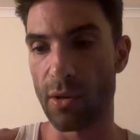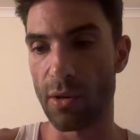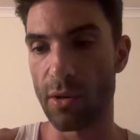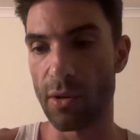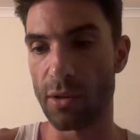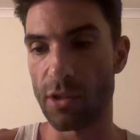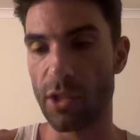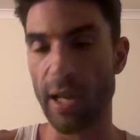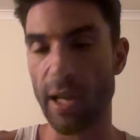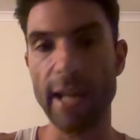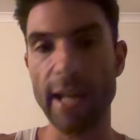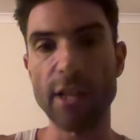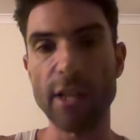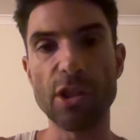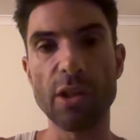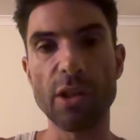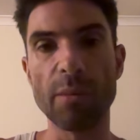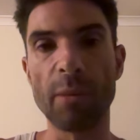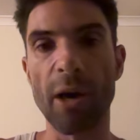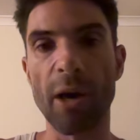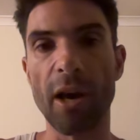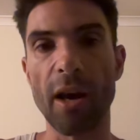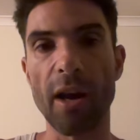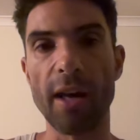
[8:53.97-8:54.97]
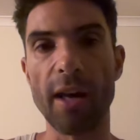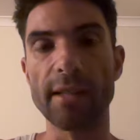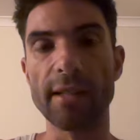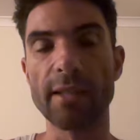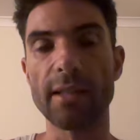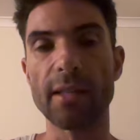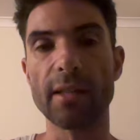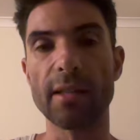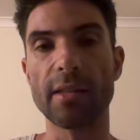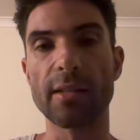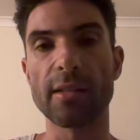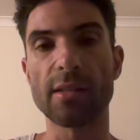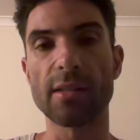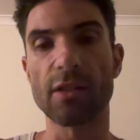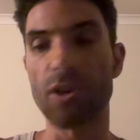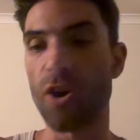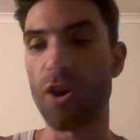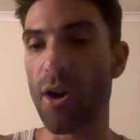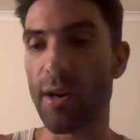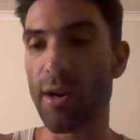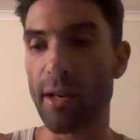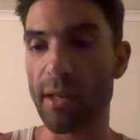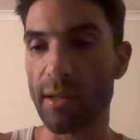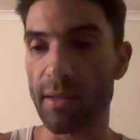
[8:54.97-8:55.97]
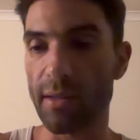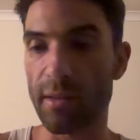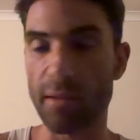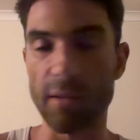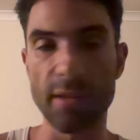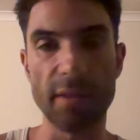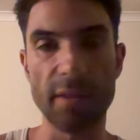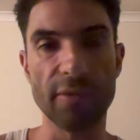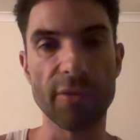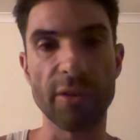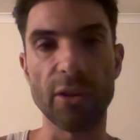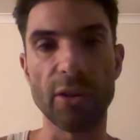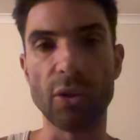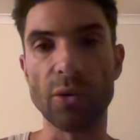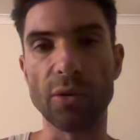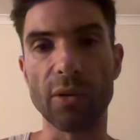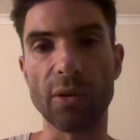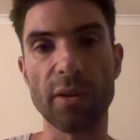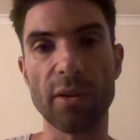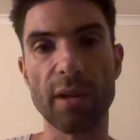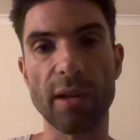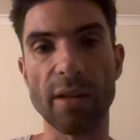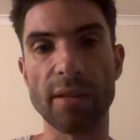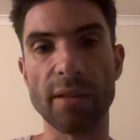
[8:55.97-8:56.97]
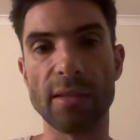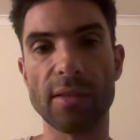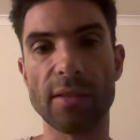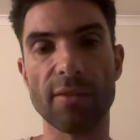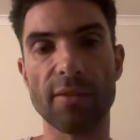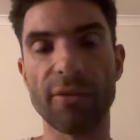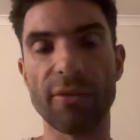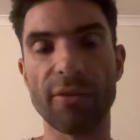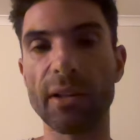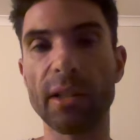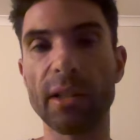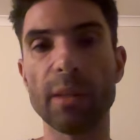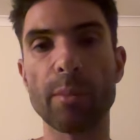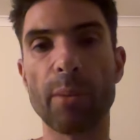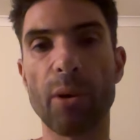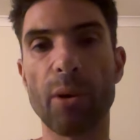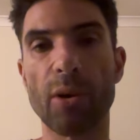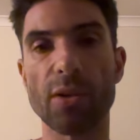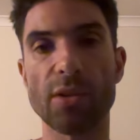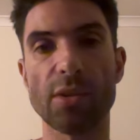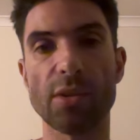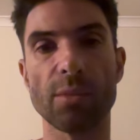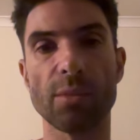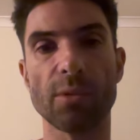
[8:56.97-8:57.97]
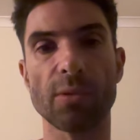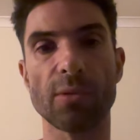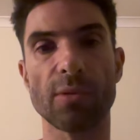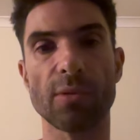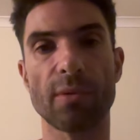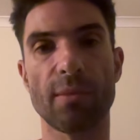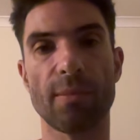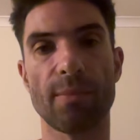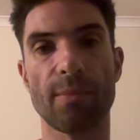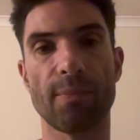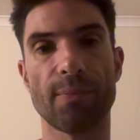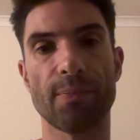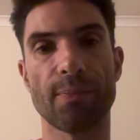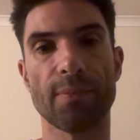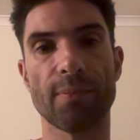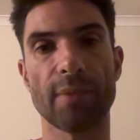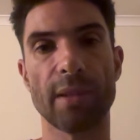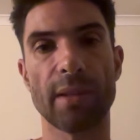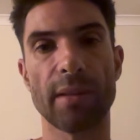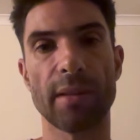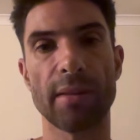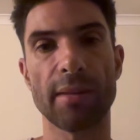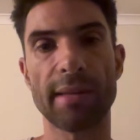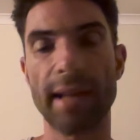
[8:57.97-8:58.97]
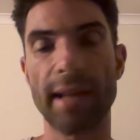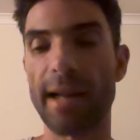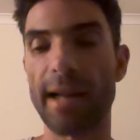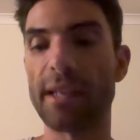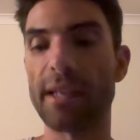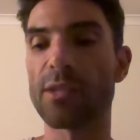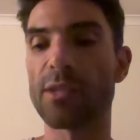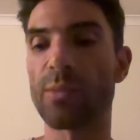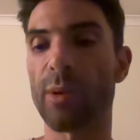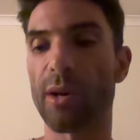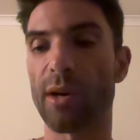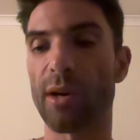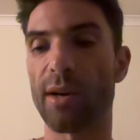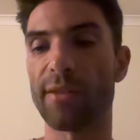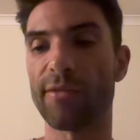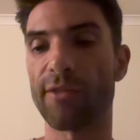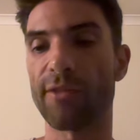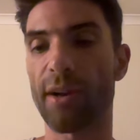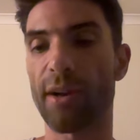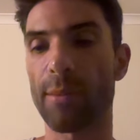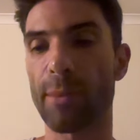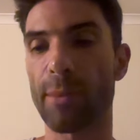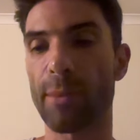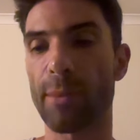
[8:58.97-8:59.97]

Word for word: changing my ideas learning difficult things that feel impossible that is where i find my